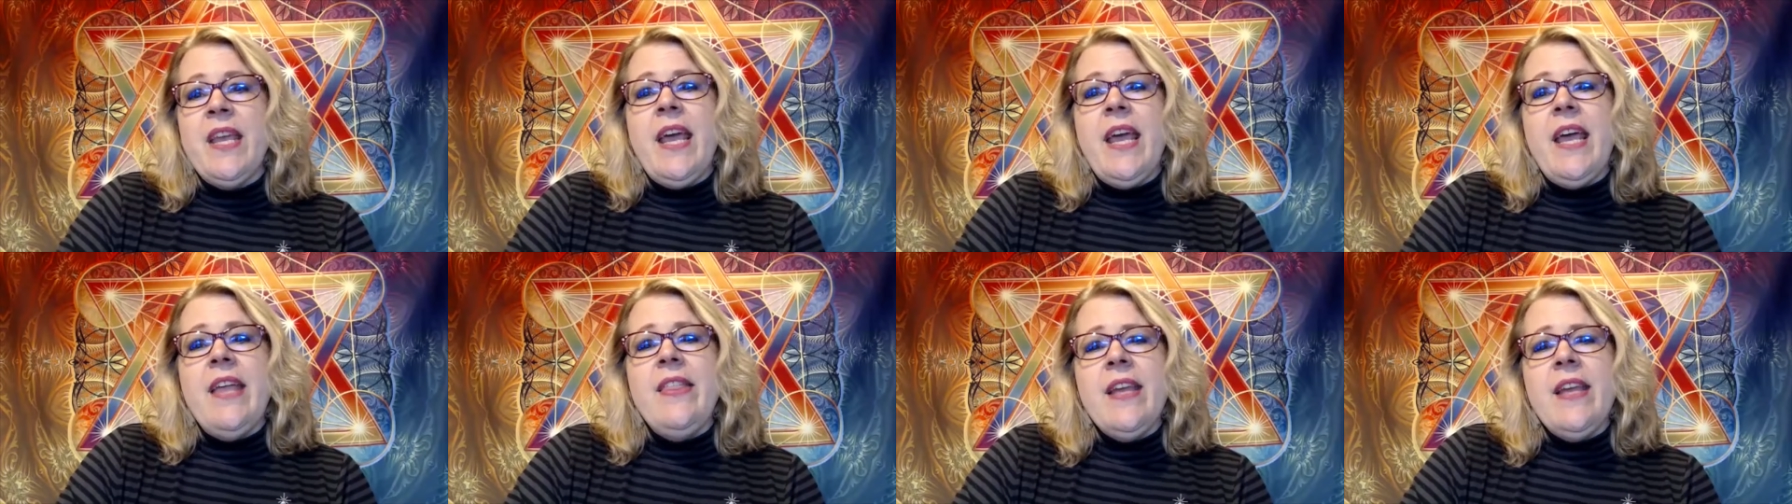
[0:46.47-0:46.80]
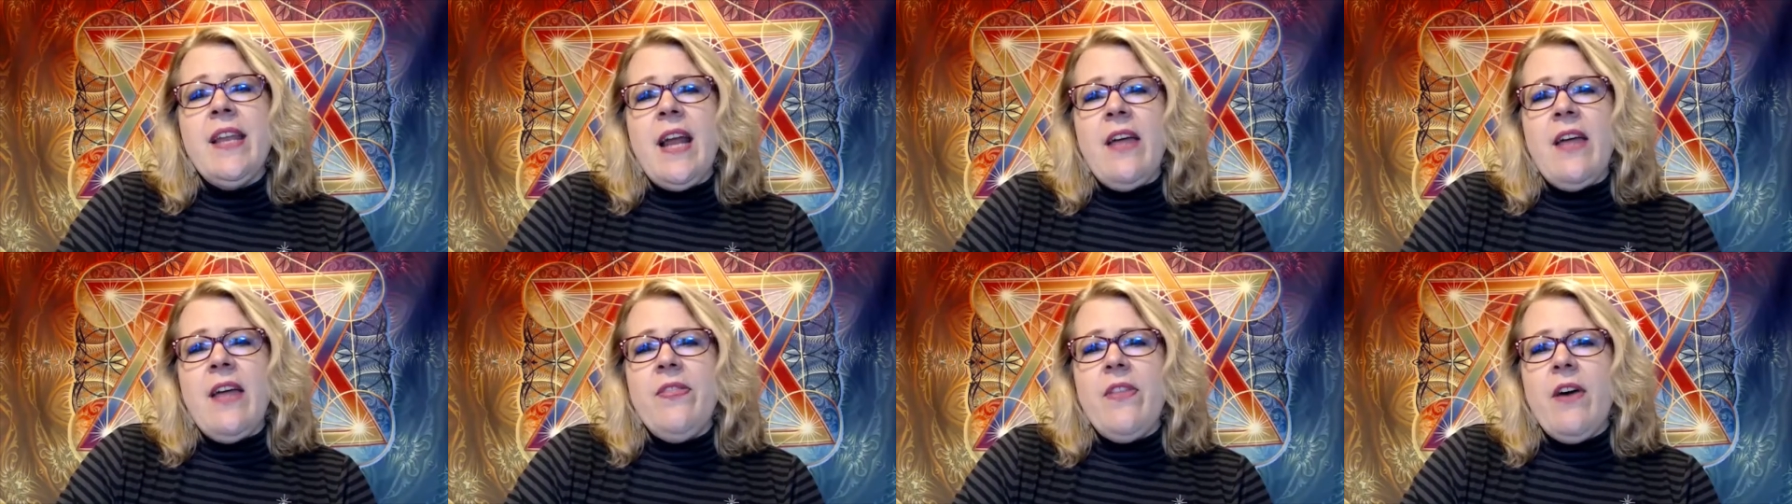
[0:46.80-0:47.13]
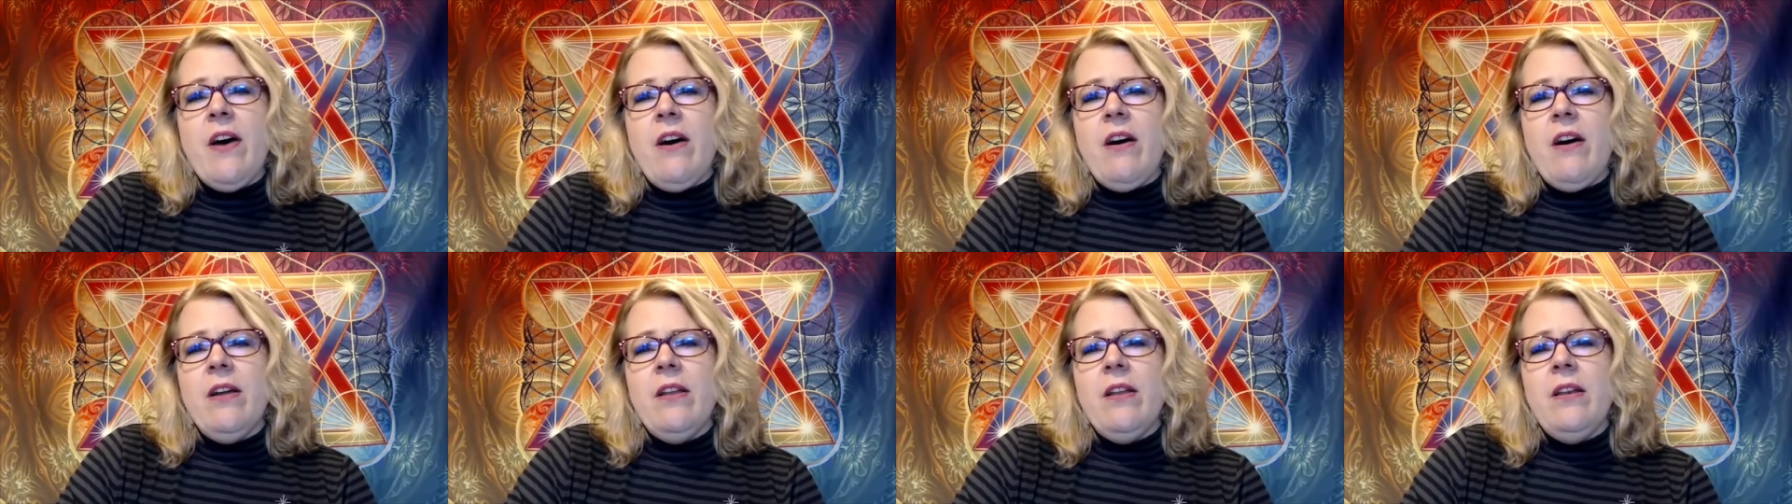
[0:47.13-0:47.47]
And then I
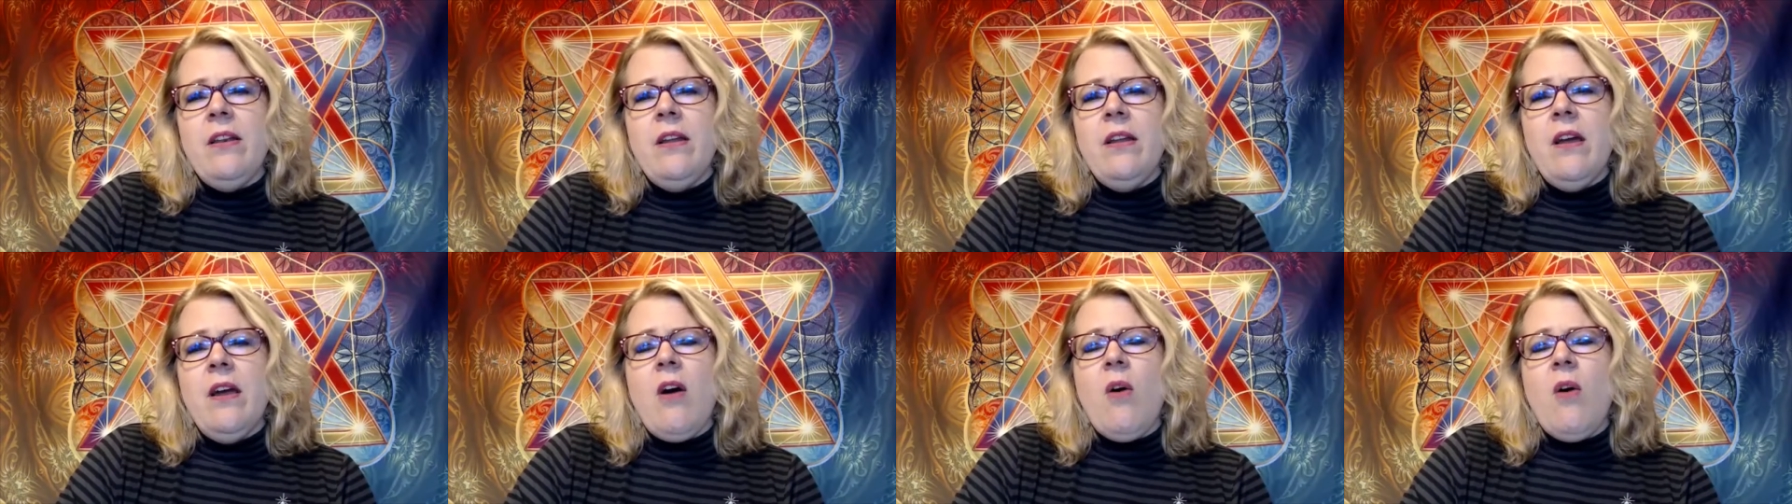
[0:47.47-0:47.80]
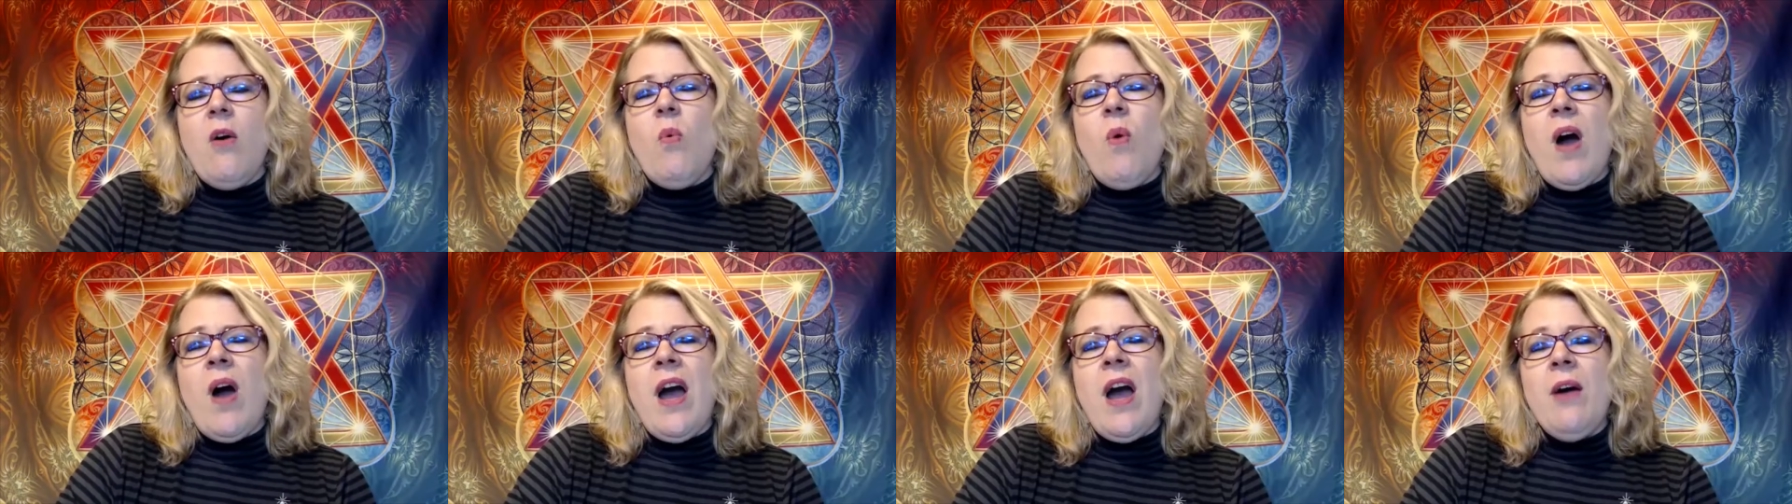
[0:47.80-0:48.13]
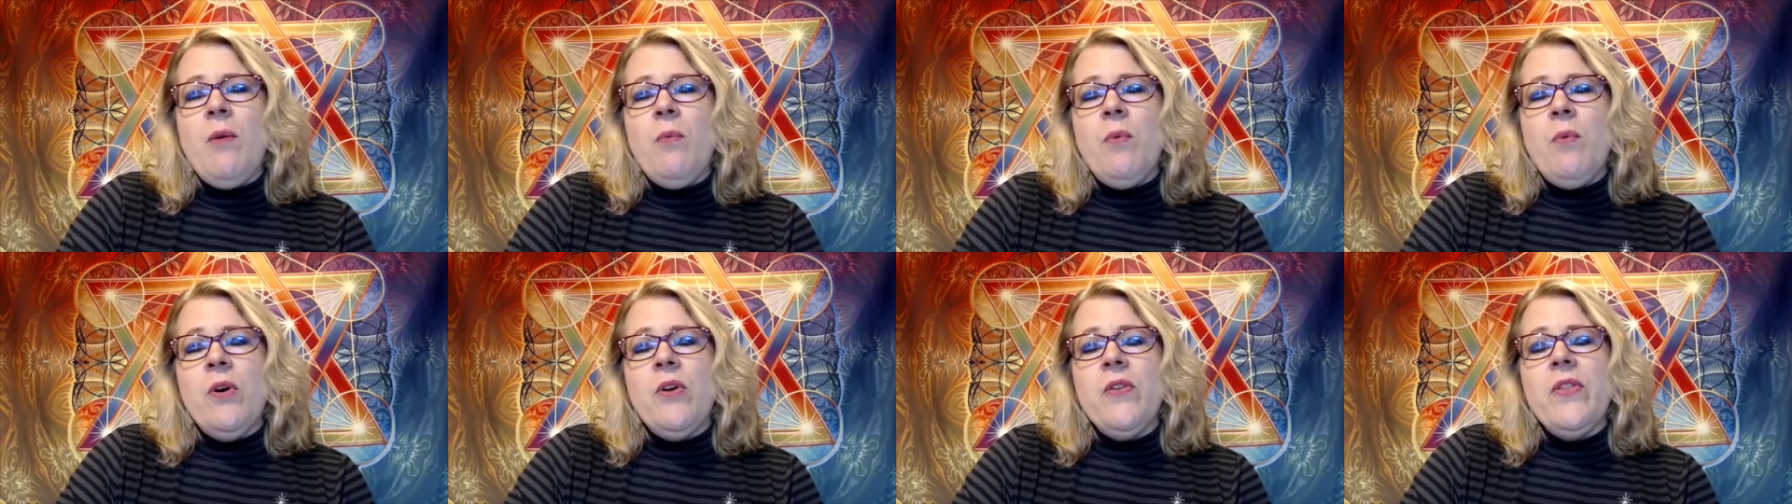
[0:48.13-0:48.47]
thought,
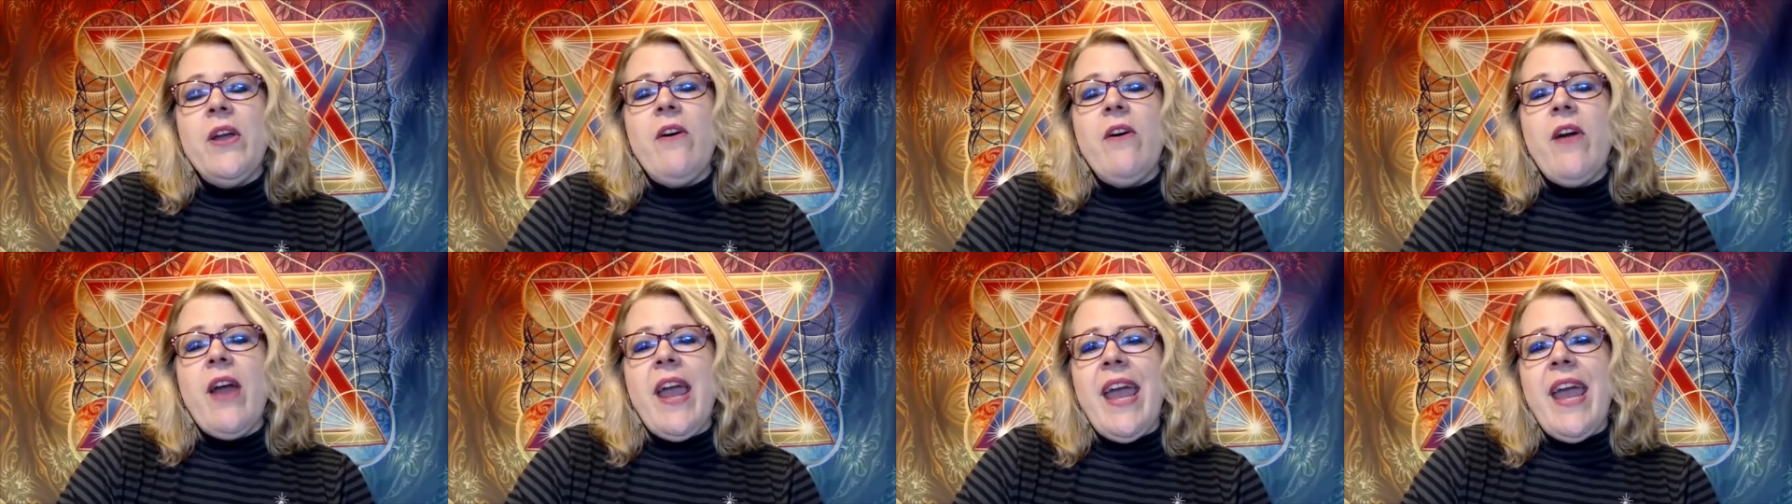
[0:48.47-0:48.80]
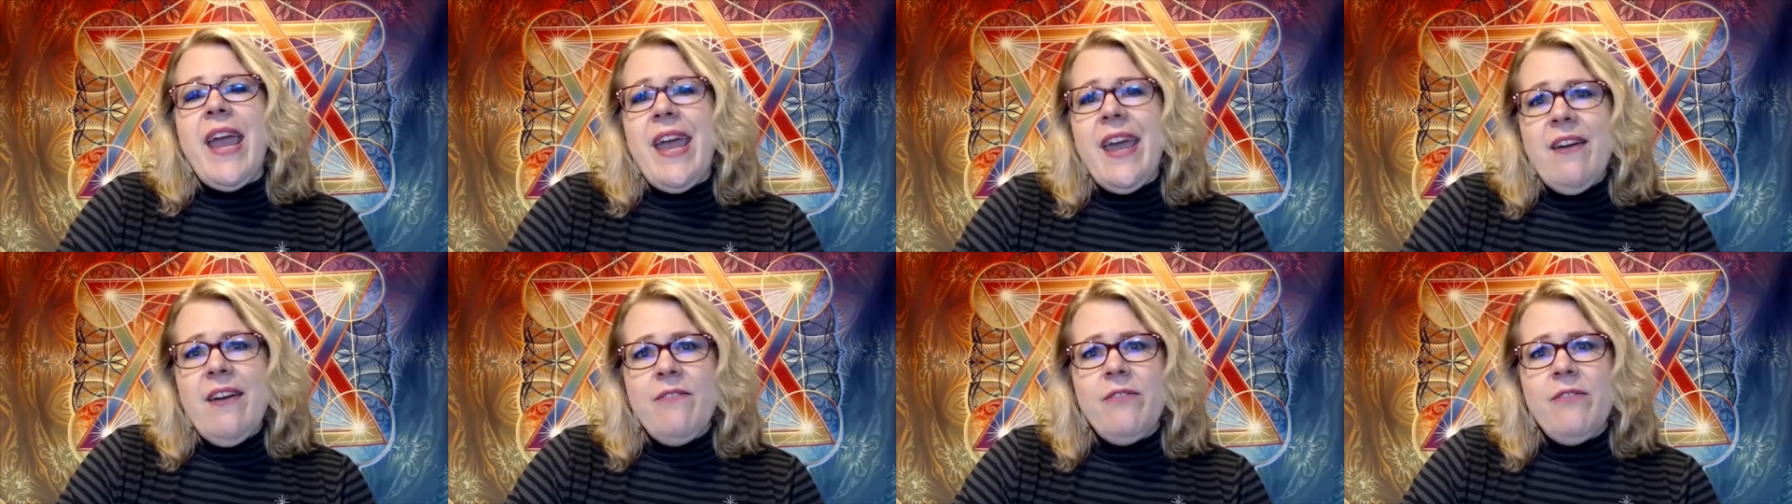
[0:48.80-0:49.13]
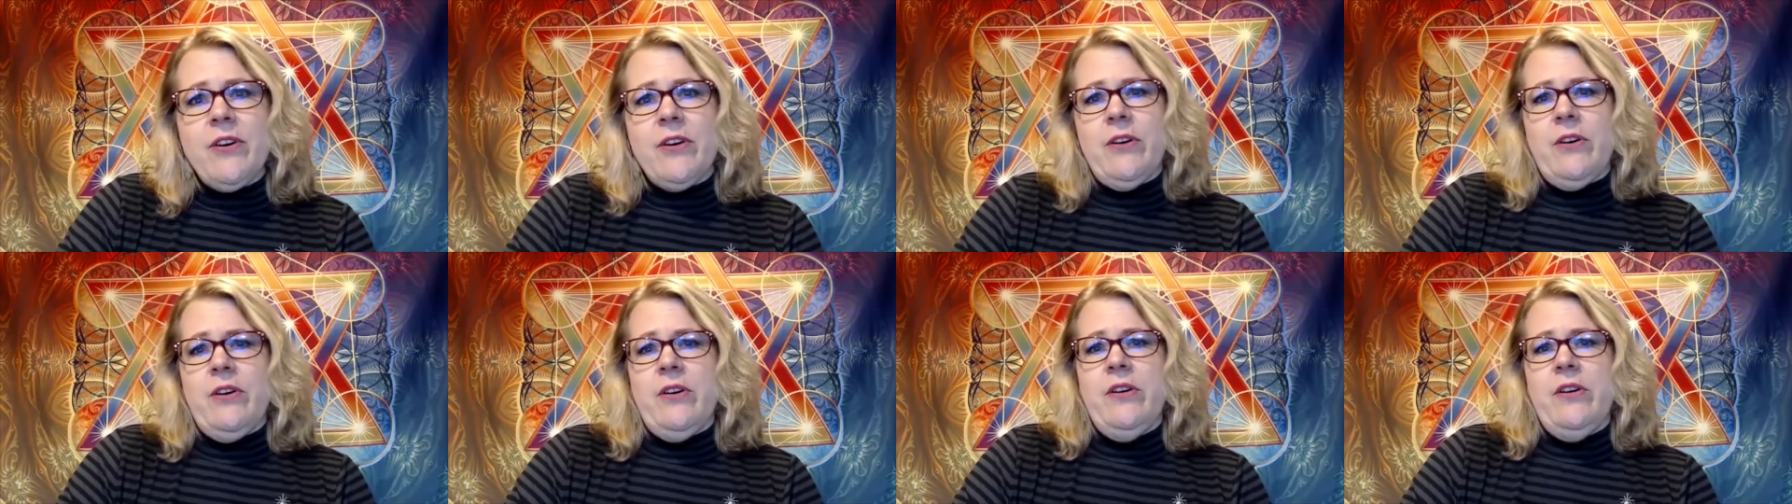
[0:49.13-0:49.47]
why were there
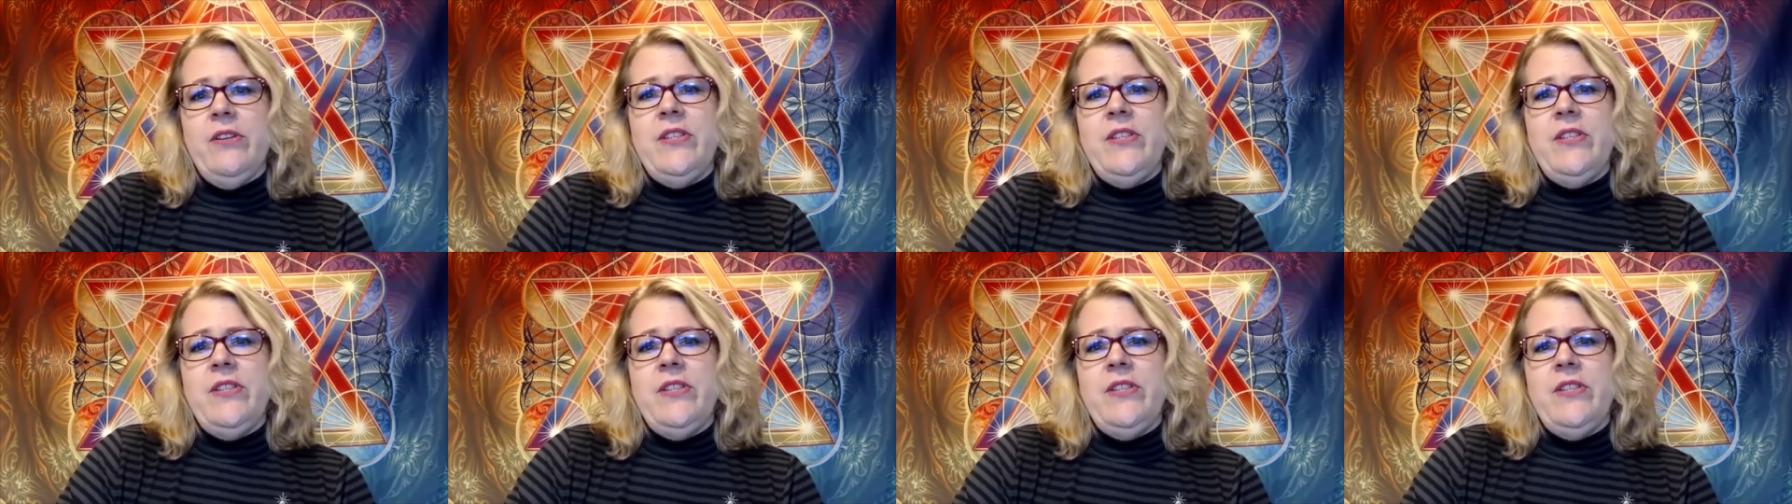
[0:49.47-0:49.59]
ever